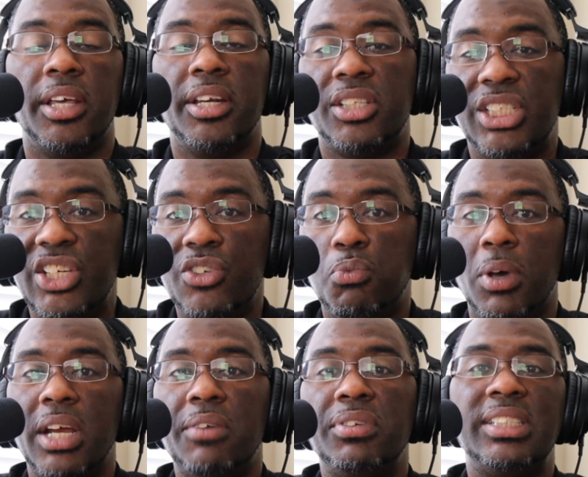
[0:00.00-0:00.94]
and achieve
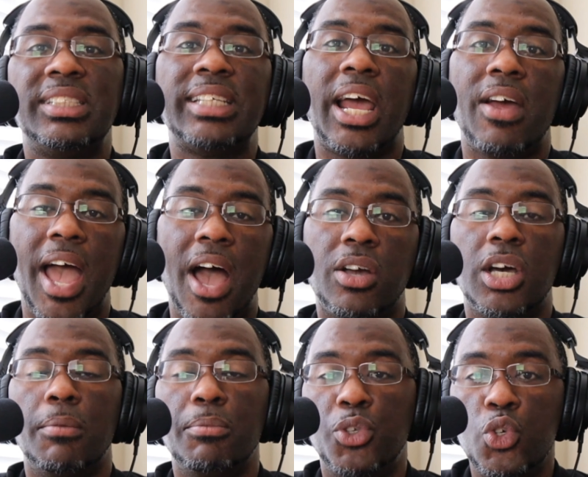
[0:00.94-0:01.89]
whatever desired
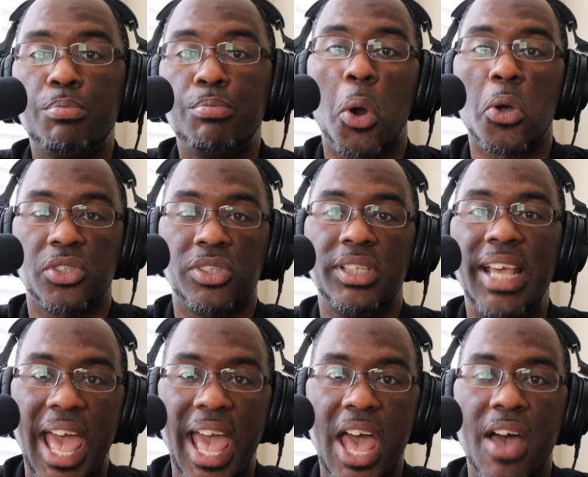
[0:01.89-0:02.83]
outcome you personally
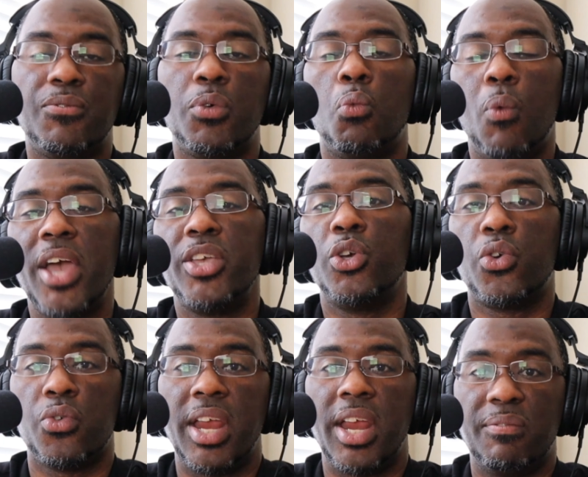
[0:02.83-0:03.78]
have for why you're
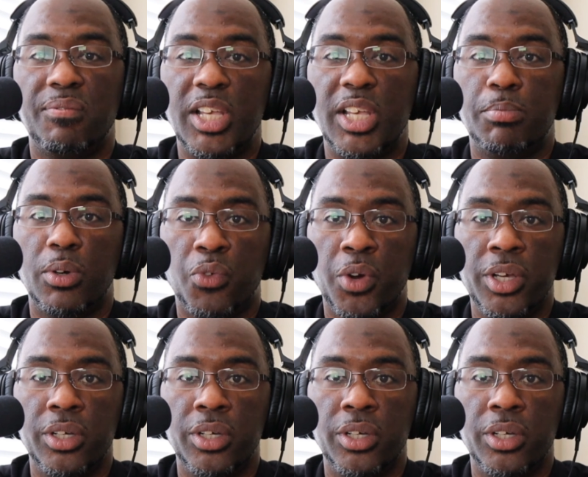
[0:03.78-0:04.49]
creating Facebook